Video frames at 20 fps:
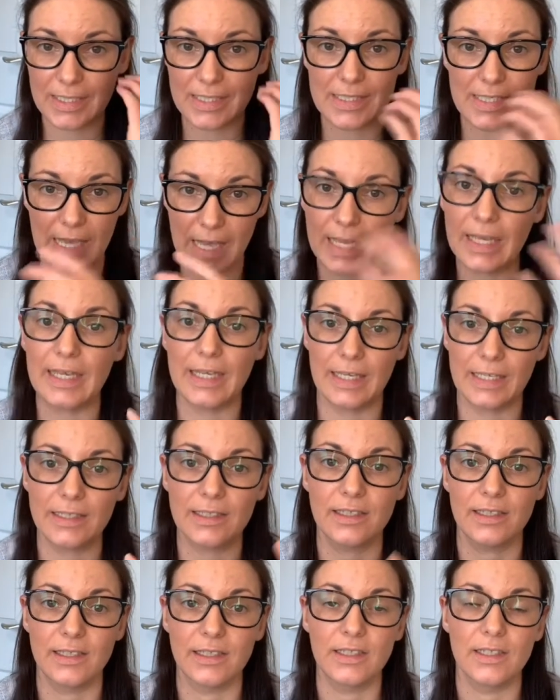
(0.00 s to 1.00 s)
telling
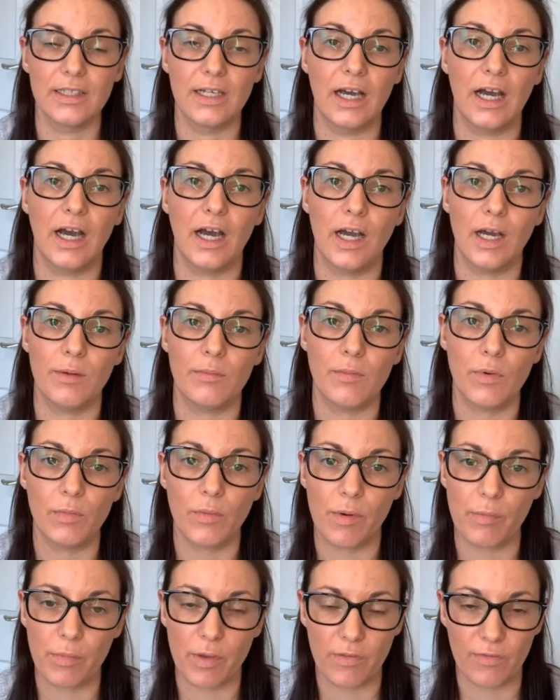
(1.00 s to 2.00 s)

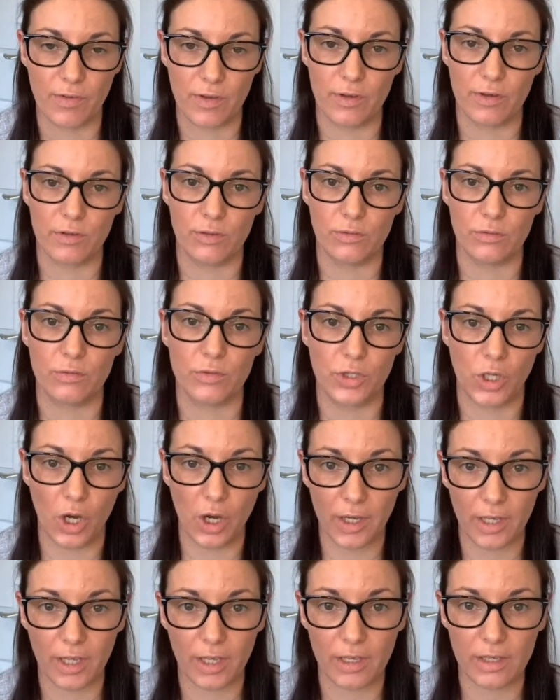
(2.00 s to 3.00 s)
when we feel
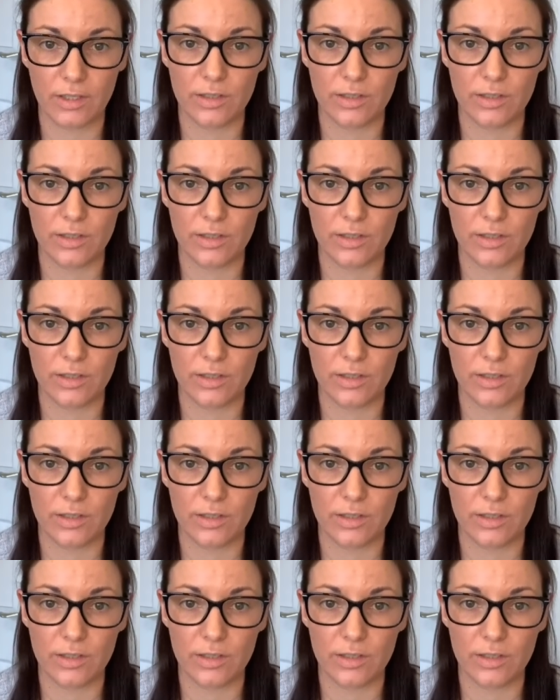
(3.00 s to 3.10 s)
tired